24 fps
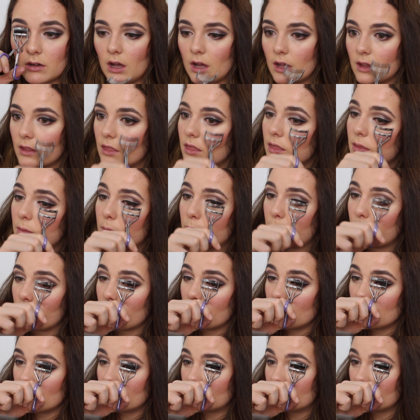I'm
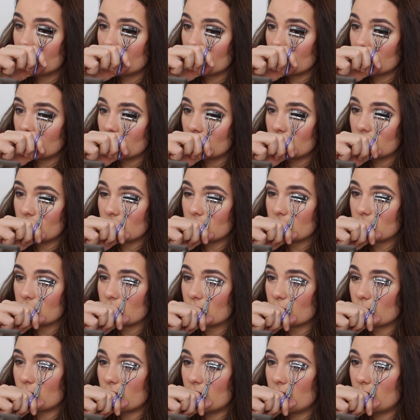pretty sure that this is
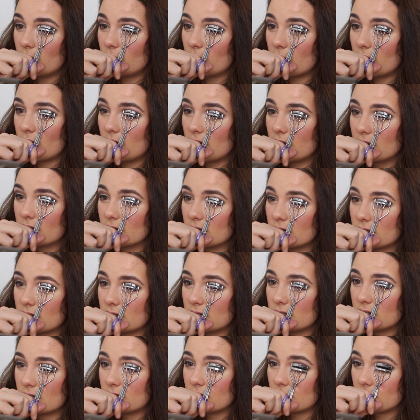the Wet n
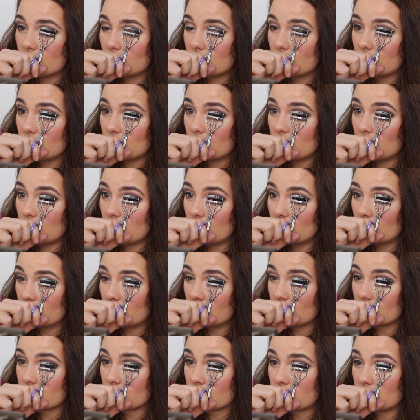Wild
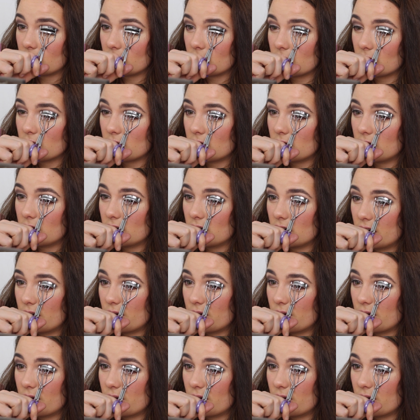eyelash curler.